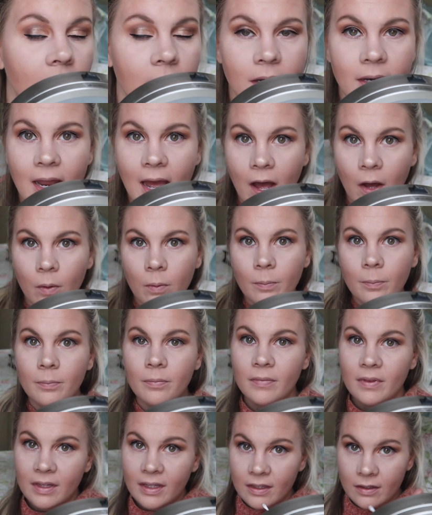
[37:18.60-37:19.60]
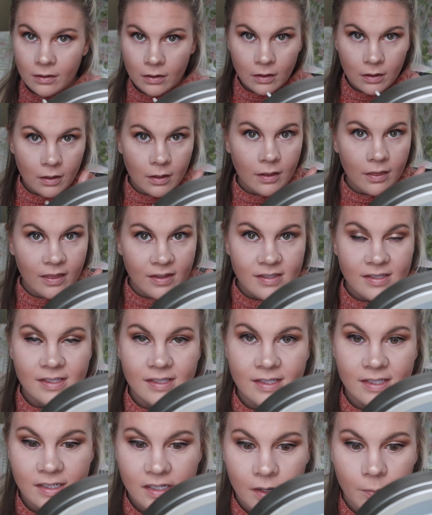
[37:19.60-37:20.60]
Now, this
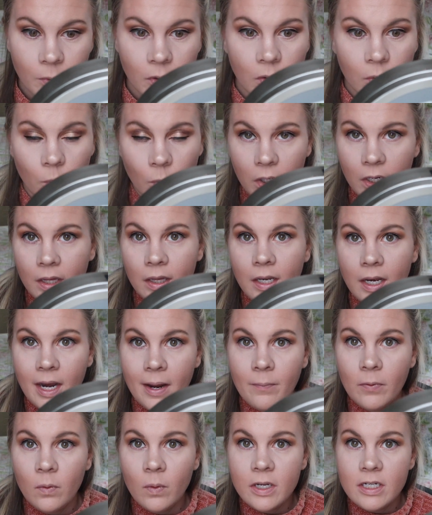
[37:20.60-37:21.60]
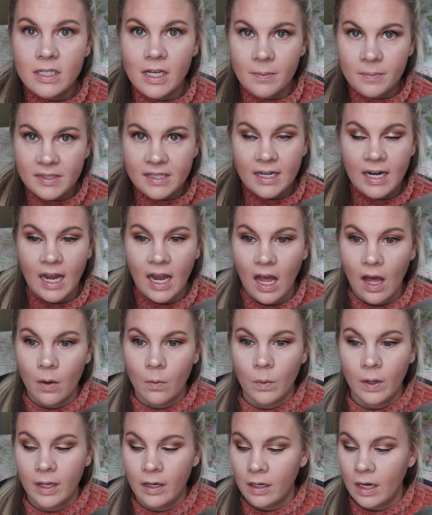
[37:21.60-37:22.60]
is one of the number one tips that I
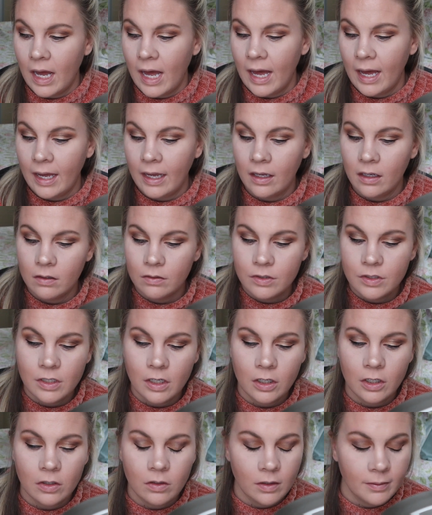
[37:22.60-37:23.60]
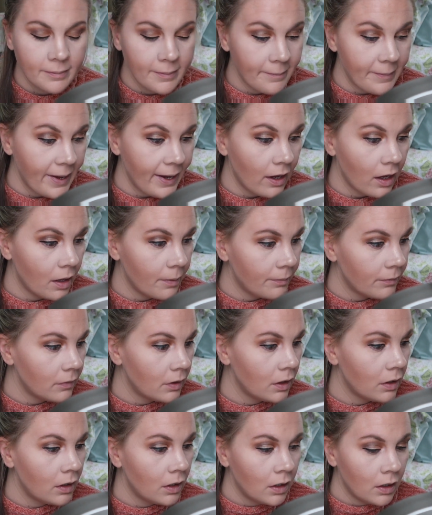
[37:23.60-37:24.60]
got when I started doing my makeup.
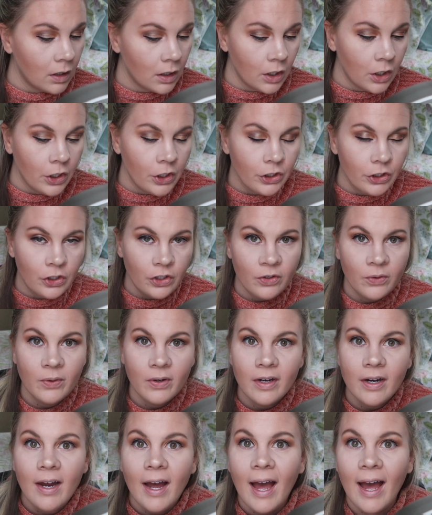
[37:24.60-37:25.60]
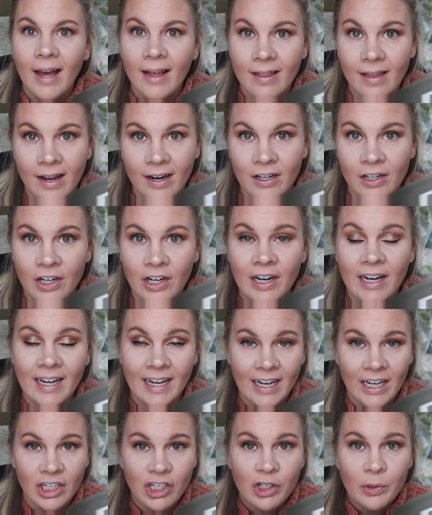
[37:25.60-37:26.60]
Your eyeliner
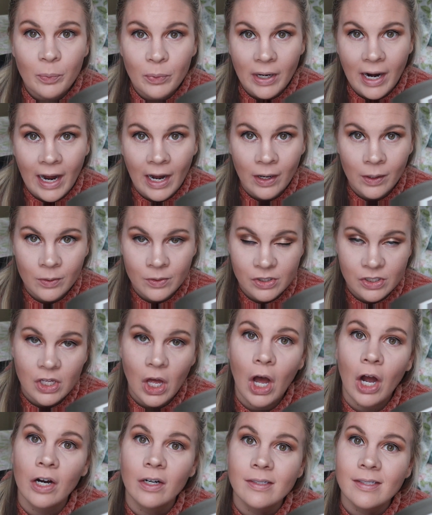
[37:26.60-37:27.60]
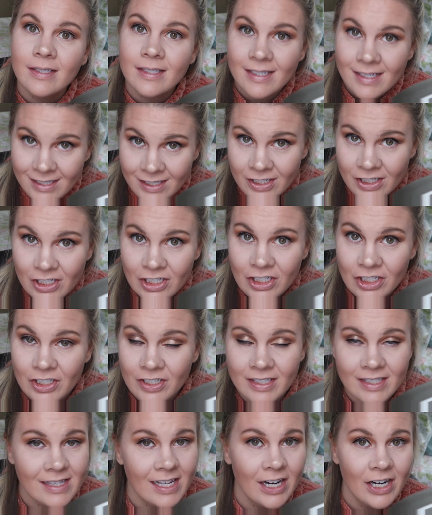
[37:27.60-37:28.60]
and your brows are
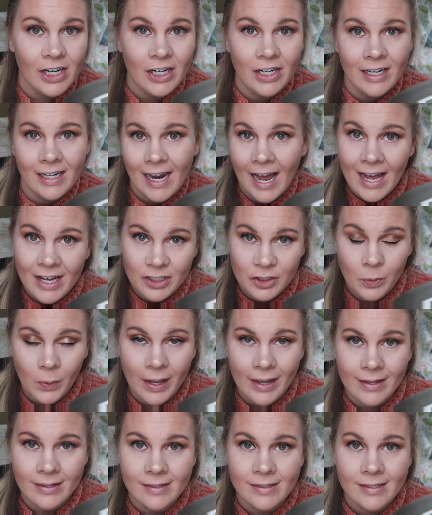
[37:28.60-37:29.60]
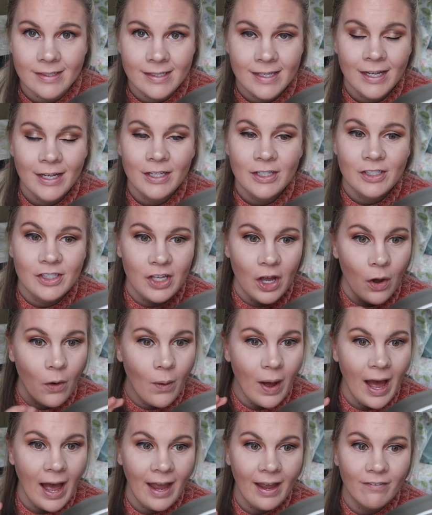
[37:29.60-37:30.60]
sisters. They are not twins.
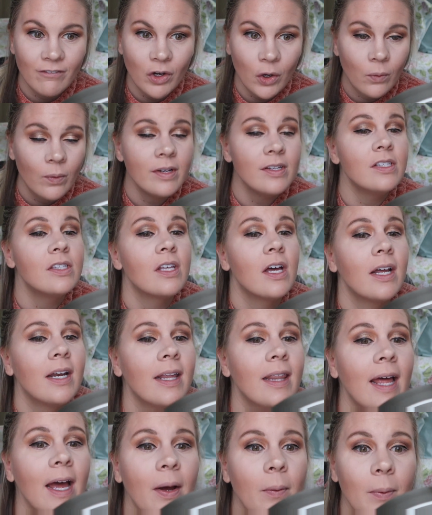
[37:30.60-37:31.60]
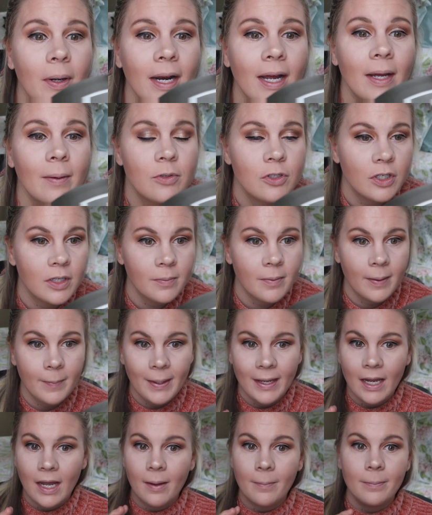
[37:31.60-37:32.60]
So I have always thought of that when I'm doing my
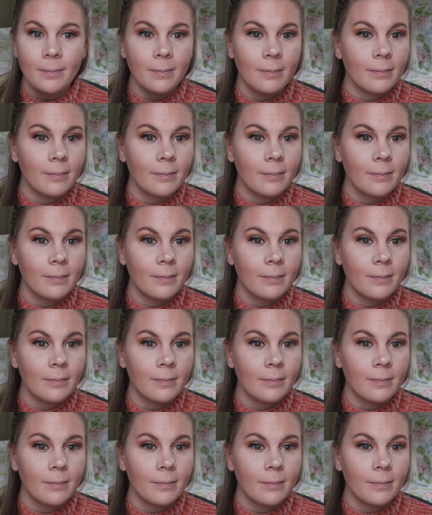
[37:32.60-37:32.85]
makeup.